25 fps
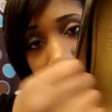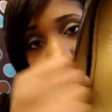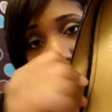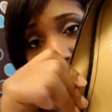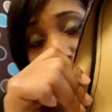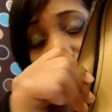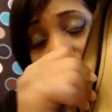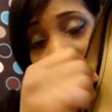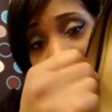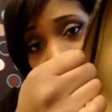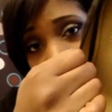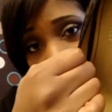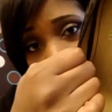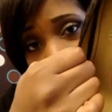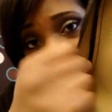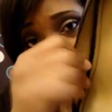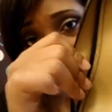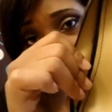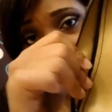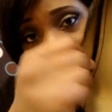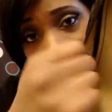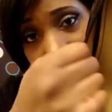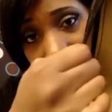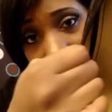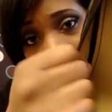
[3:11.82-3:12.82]
You hear that?
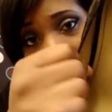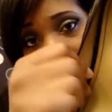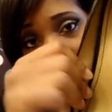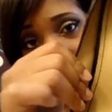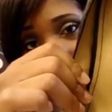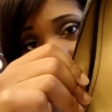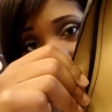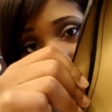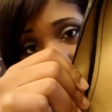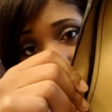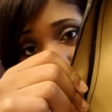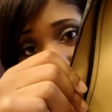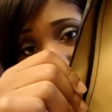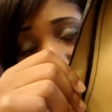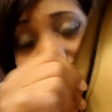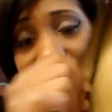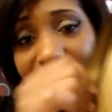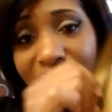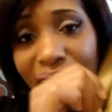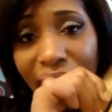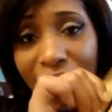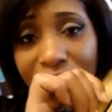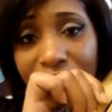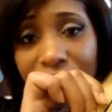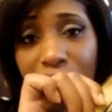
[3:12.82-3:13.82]

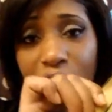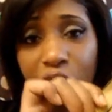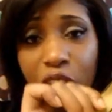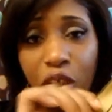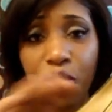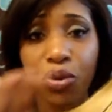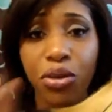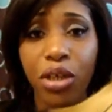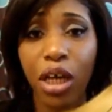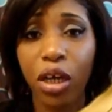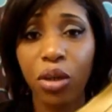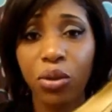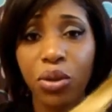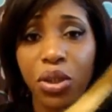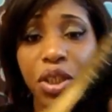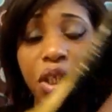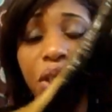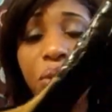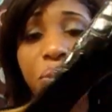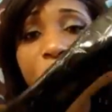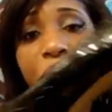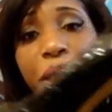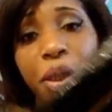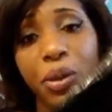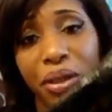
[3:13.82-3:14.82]
Exactly, you don't
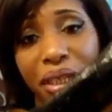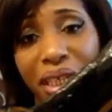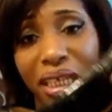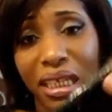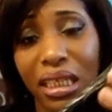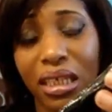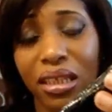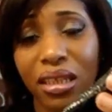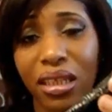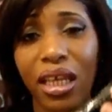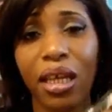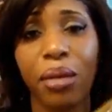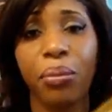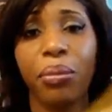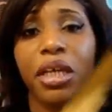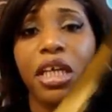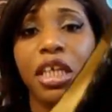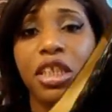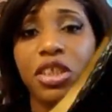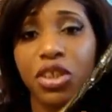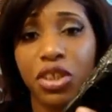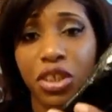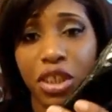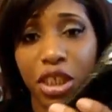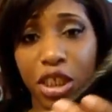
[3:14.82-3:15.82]
hear anything
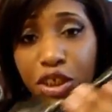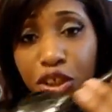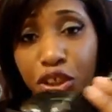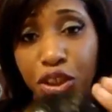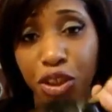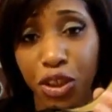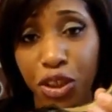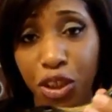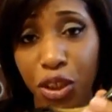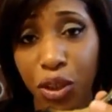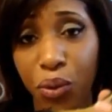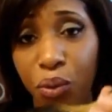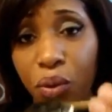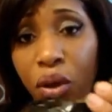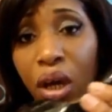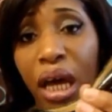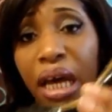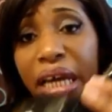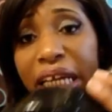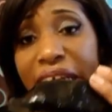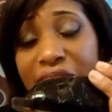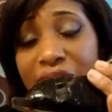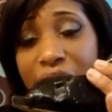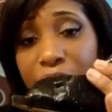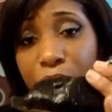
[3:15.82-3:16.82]
because this shoe
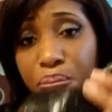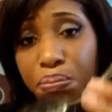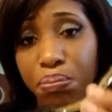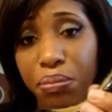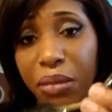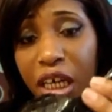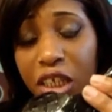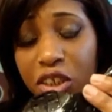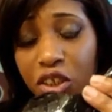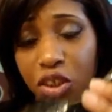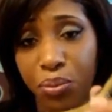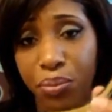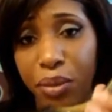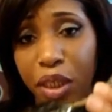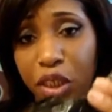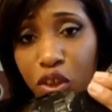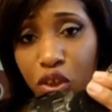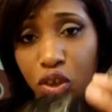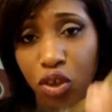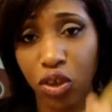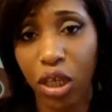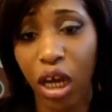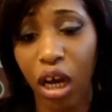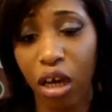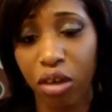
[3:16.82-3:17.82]
is much
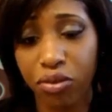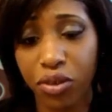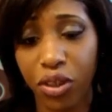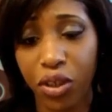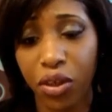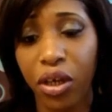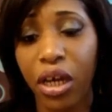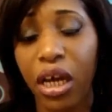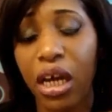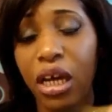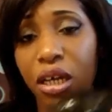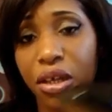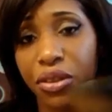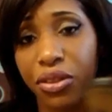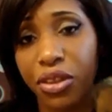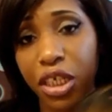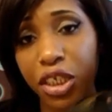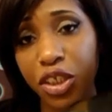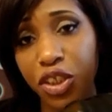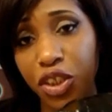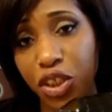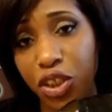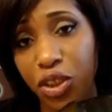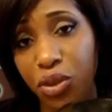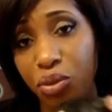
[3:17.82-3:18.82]
softer.
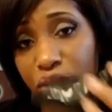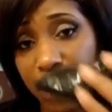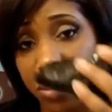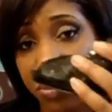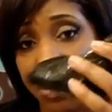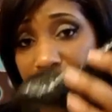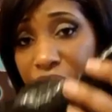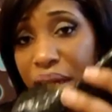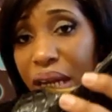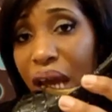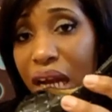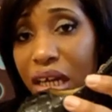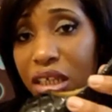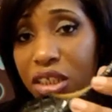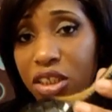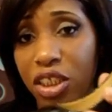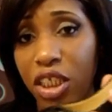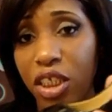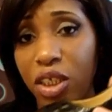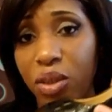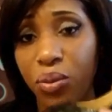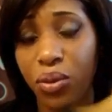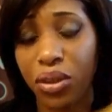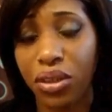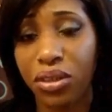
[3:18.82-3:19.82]
This shoe is made out of
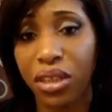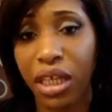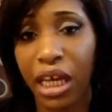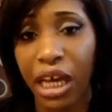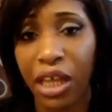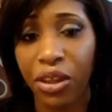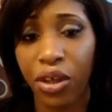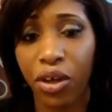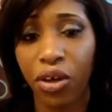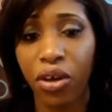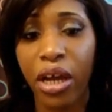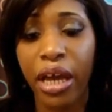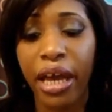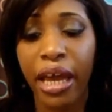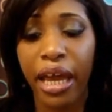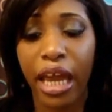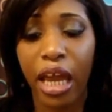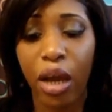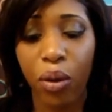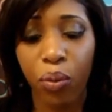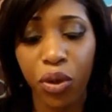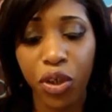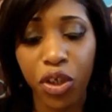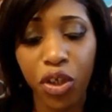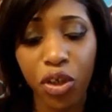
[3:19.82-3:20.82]
genuine leather,
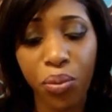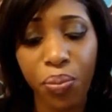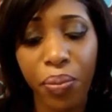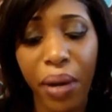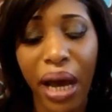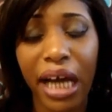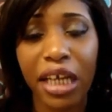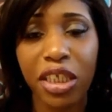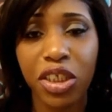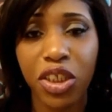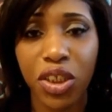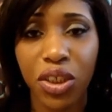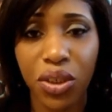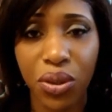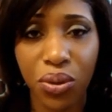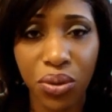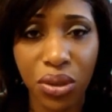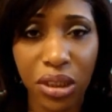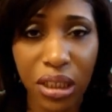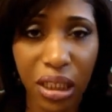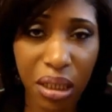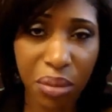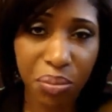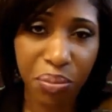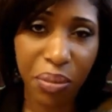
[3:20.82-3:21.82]
and when you buy shoes
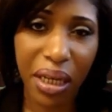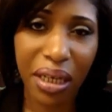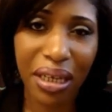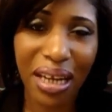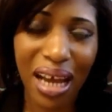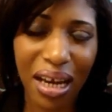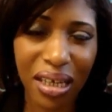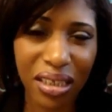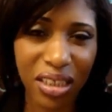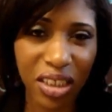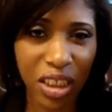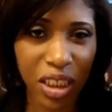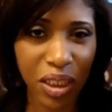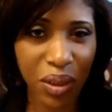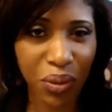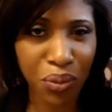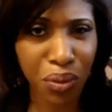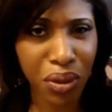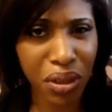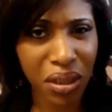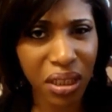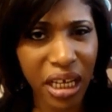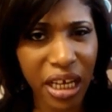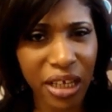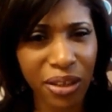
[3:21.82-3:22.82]
that are made out of
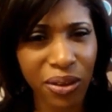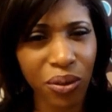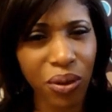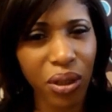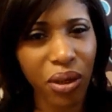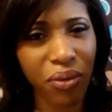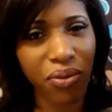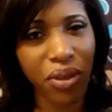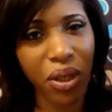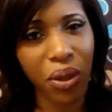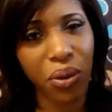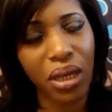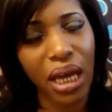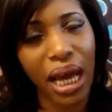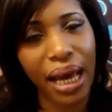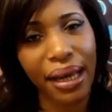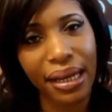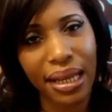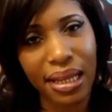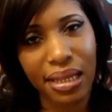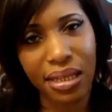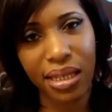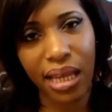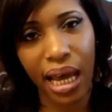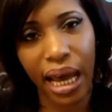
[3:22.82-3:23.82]
genuine leather, if they're
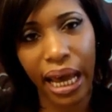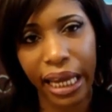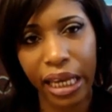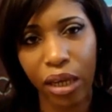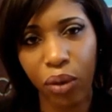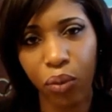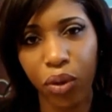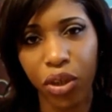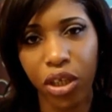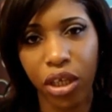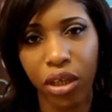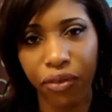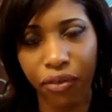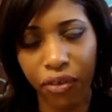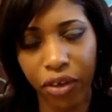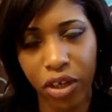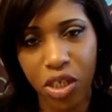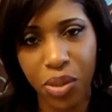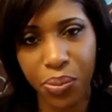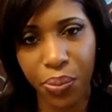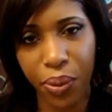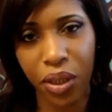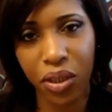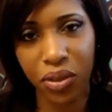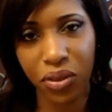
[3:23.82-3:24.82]
kind of tight when you
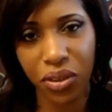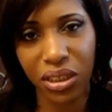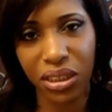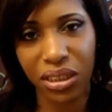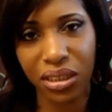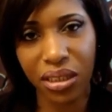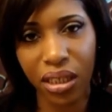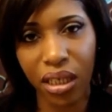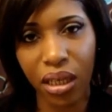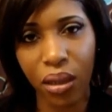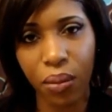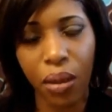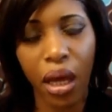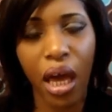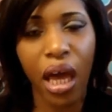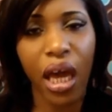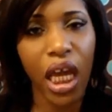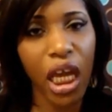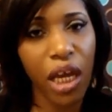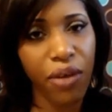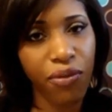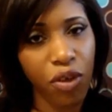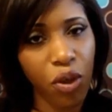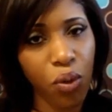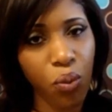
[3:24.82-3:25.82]
first purchase them,
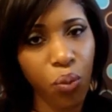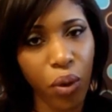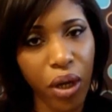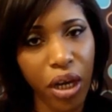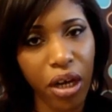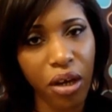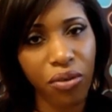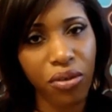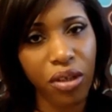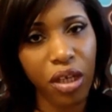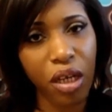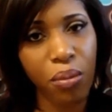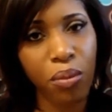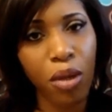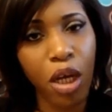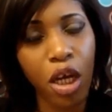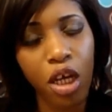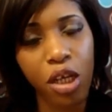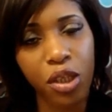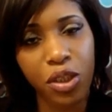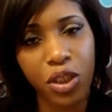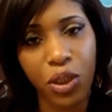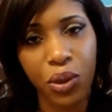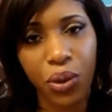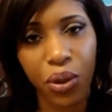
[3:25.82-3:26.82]
if you wear them
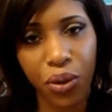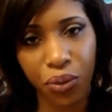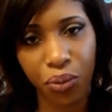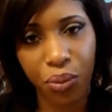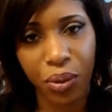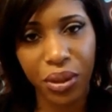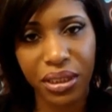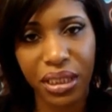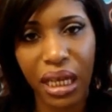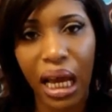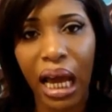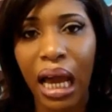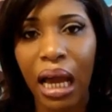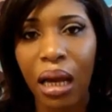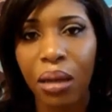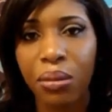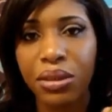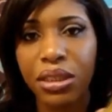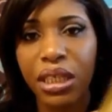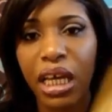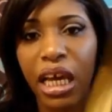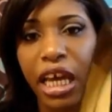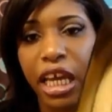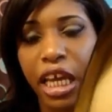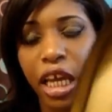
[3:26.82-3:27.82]
2 or 3 times,
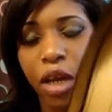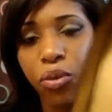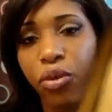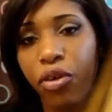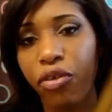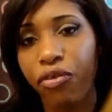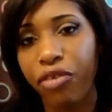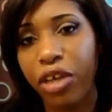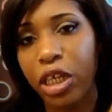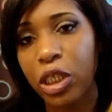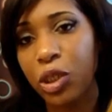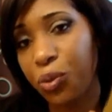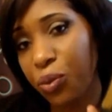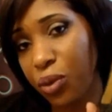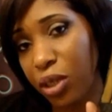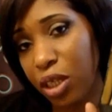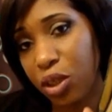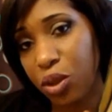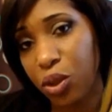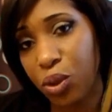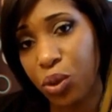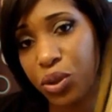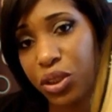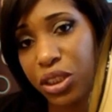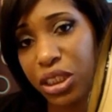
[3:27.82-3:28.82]
it will eventually
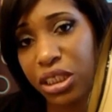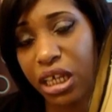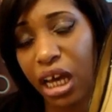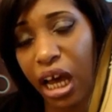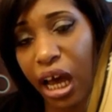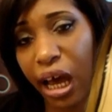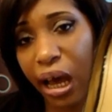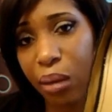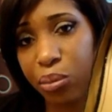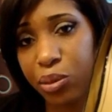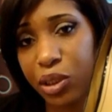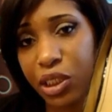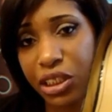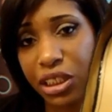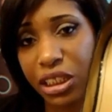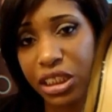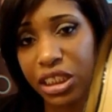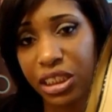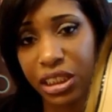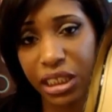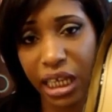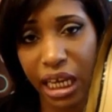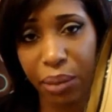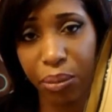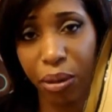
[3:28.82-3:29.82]
loosen up to the
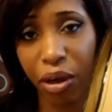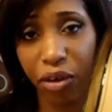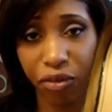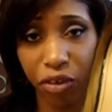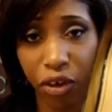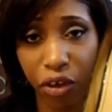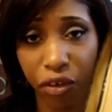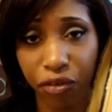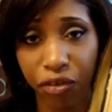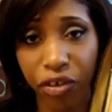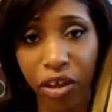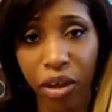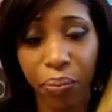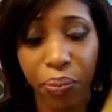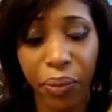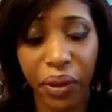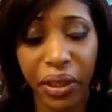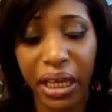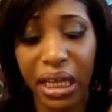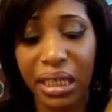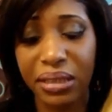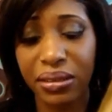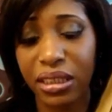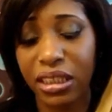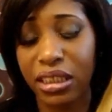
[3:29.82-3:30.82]
shape of your foot
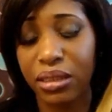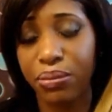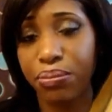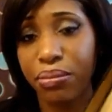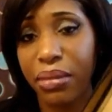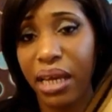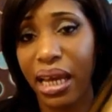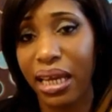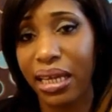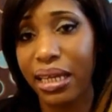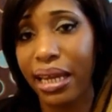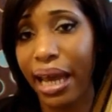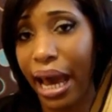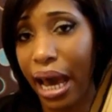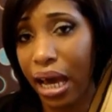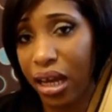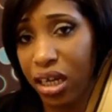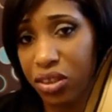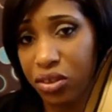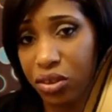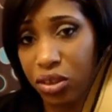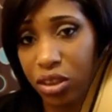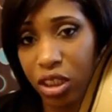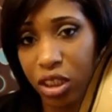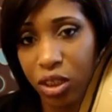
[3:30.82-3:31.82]
because it's made out
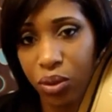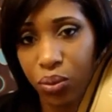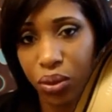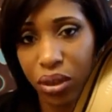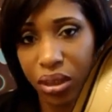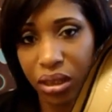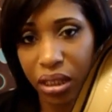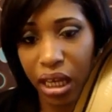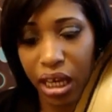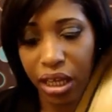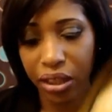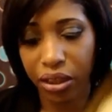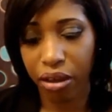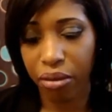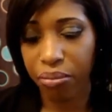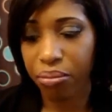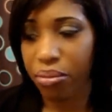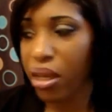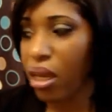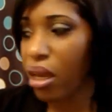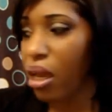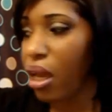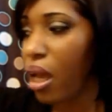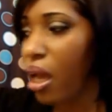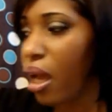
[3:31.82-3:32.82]
of genuine leather.
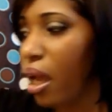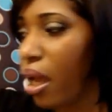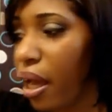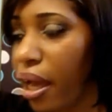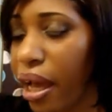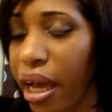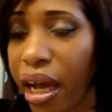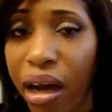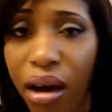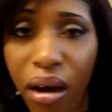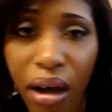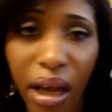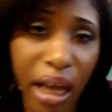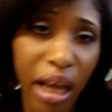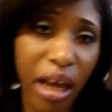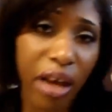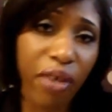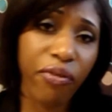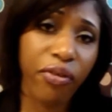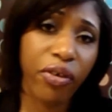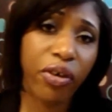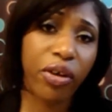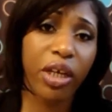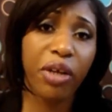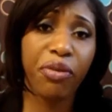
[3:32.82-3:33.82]

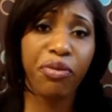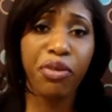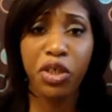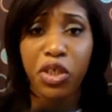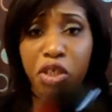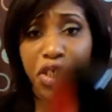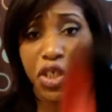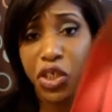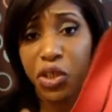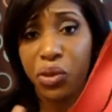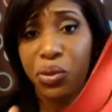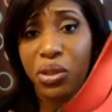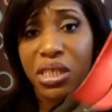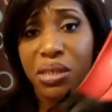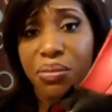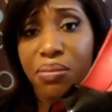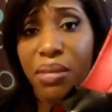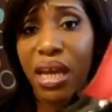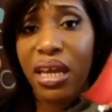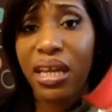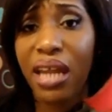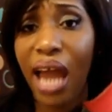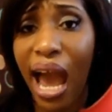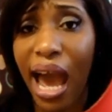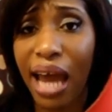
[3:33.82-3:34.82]
However, if your shoe is
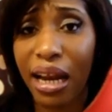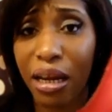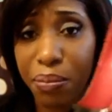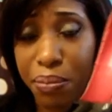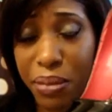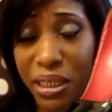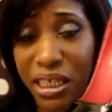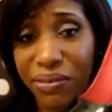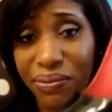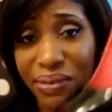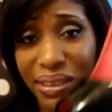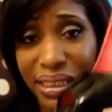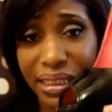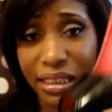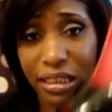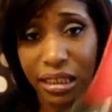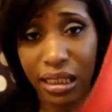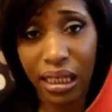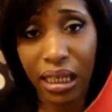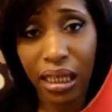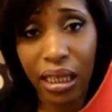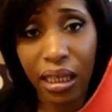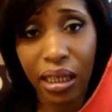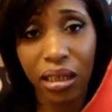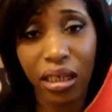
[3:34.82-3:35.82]
made out of
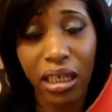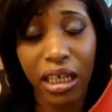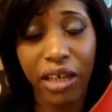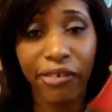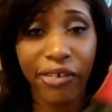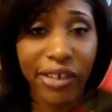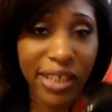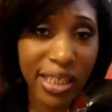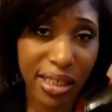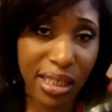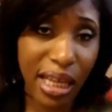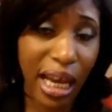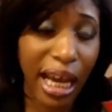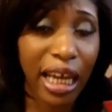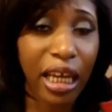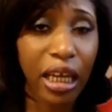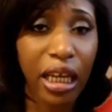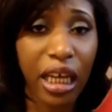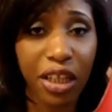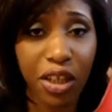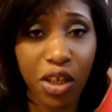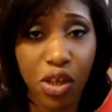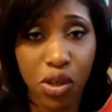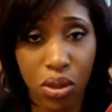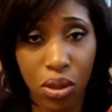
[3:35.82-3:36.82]
PVC, if it's tight
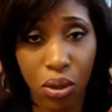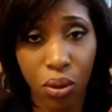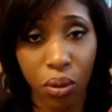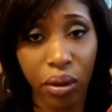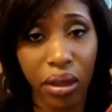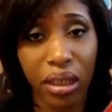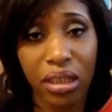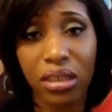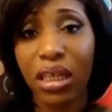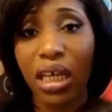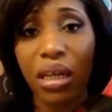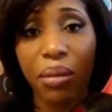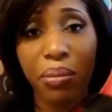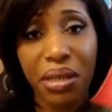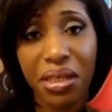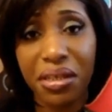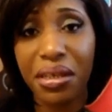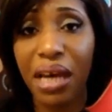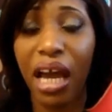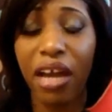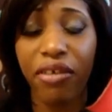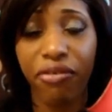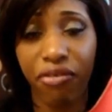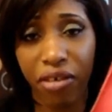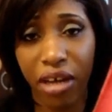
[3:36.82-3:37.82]
in the store, it's going to be
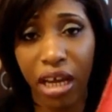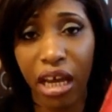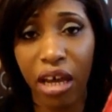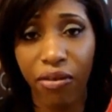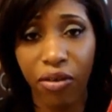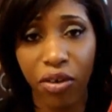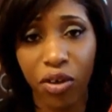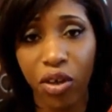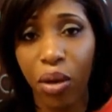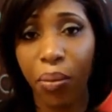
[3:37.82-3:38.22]
tight forever.